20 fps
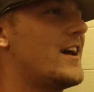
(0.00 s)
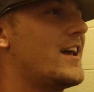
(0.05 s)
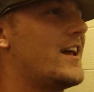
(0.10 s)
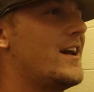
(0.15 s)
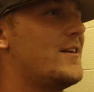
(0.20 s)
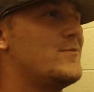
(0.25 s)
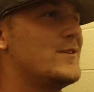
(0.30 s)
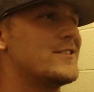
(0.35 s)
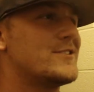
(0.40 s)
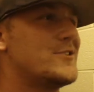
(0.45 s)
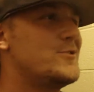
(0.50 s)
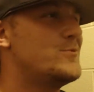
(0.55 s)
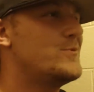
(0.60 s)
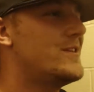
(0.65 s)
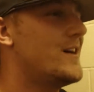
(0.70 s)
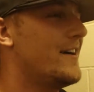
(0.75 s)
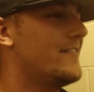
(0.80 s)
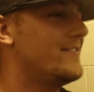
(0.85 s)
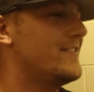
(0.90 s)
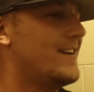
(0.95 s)
I got my scuba
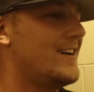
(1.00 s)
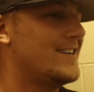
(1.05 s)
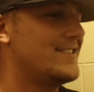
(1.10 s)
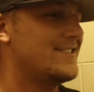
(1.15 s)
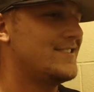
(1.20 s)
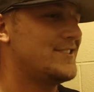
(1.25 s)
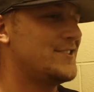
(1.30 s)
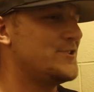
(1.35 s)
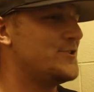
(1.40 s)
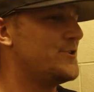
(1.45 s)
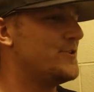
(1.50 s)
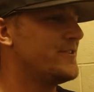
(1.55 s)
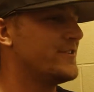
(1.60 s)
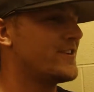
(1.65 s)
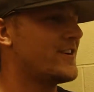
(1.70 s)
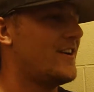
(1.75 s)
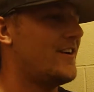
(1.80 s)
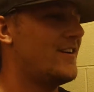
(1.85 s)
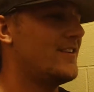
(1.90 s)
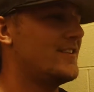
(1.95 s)
diving license in
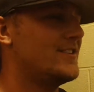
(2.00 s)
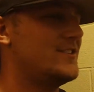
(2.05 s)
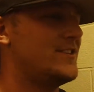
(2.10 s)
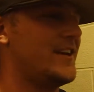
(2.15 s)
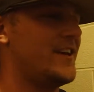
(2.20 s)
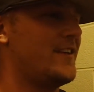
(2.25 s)
junior college,